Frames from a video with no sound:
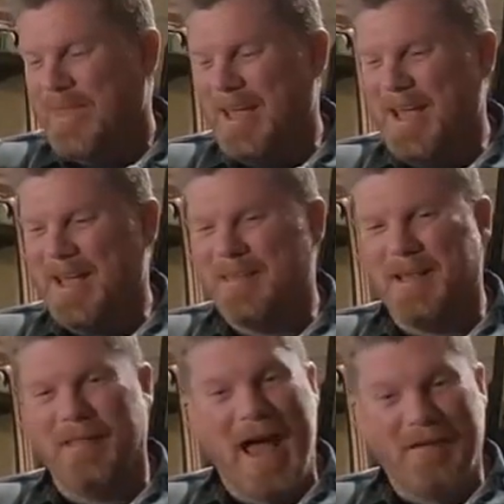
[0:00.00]
and they
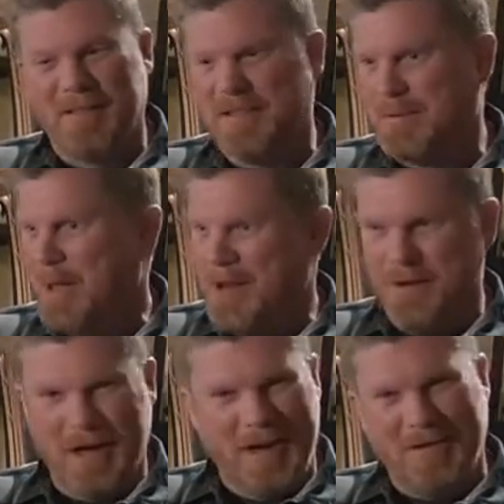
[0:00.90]
laughed and they said, "Man,
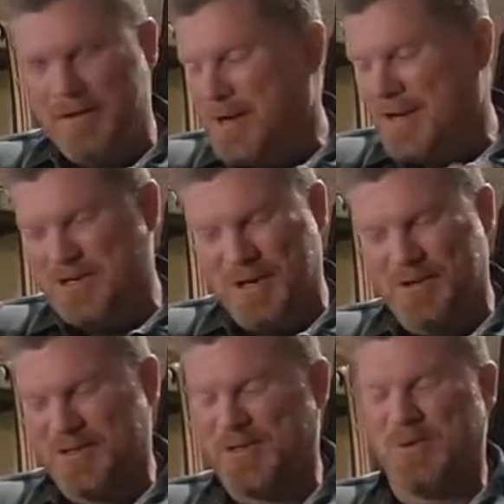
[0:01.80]
you gotta share
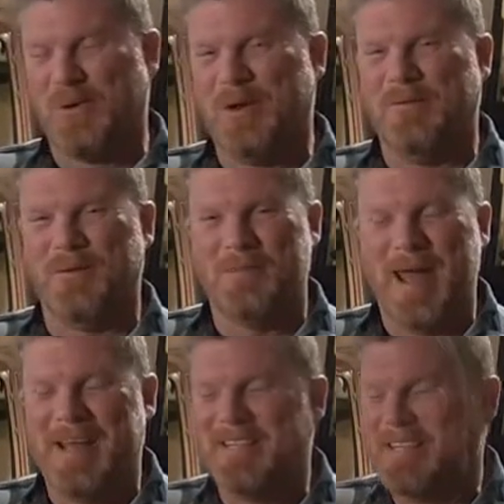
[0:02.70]
this story for the
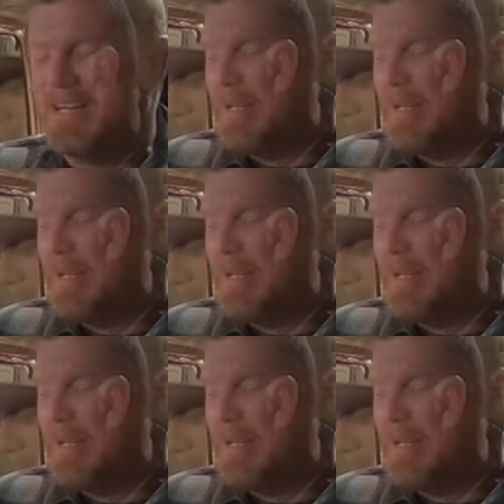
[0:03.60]
magazine."